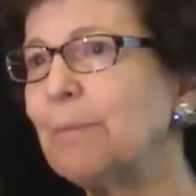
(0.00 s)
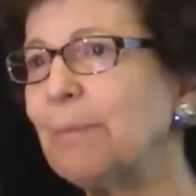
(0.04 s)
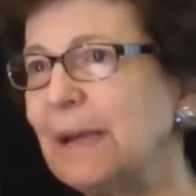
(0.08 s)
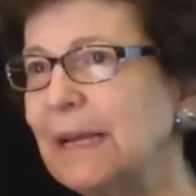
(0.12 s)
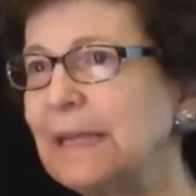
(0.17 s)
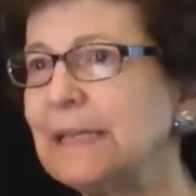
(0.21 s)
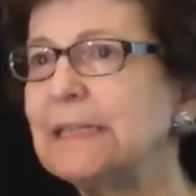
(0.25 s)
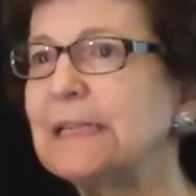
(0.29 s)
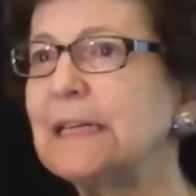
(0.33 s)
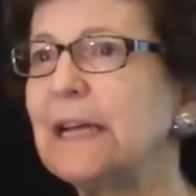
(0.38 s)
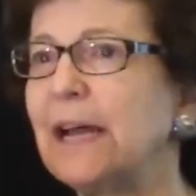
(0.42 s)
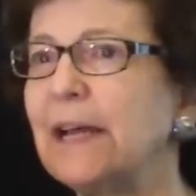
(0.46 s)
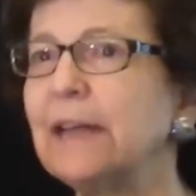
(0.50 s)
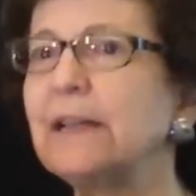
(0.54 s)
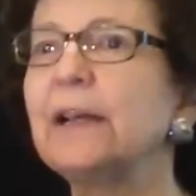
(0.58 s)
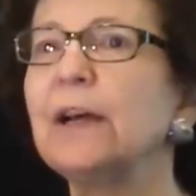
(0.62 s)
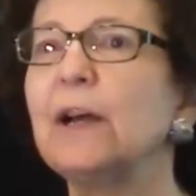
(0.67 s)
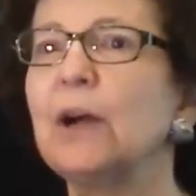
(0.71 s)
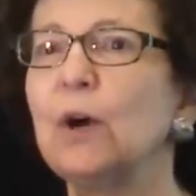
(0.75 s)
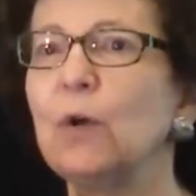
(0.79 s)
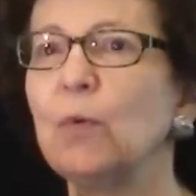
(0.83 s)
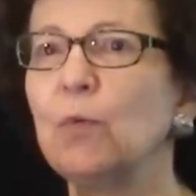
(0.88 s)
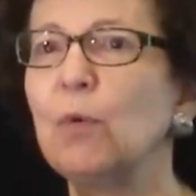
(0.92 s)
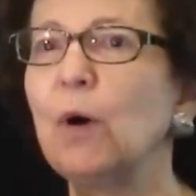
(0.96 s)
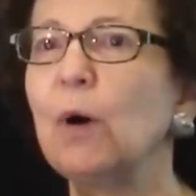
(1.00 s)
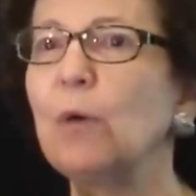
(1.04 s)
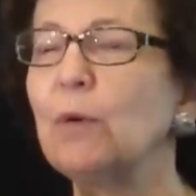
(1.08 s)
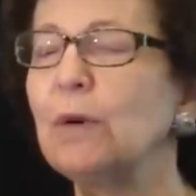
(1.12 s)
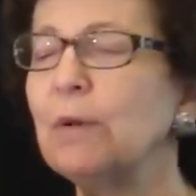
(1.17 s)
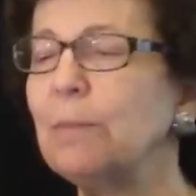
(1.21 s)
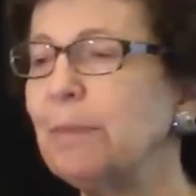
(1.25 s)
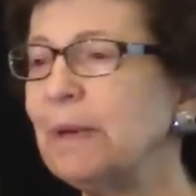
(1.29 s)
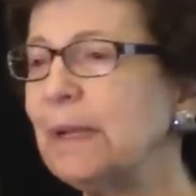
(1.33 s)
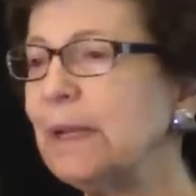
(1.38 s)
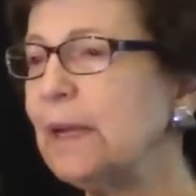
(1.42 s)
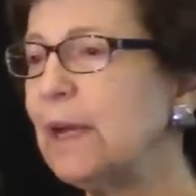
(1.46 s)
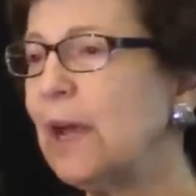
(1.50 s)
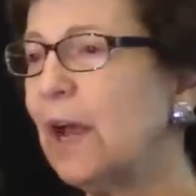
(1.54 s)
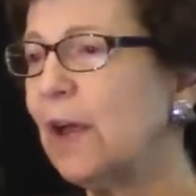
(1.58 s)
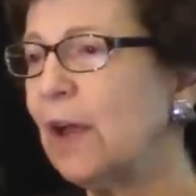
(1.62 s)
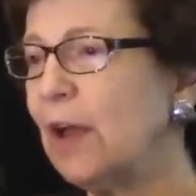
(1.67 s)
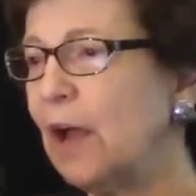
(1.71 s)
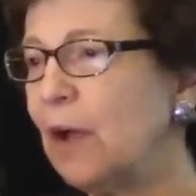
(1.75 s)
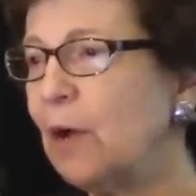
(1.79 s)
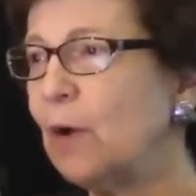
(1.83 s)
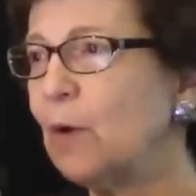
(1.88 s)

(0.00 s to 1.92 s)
based on what would be a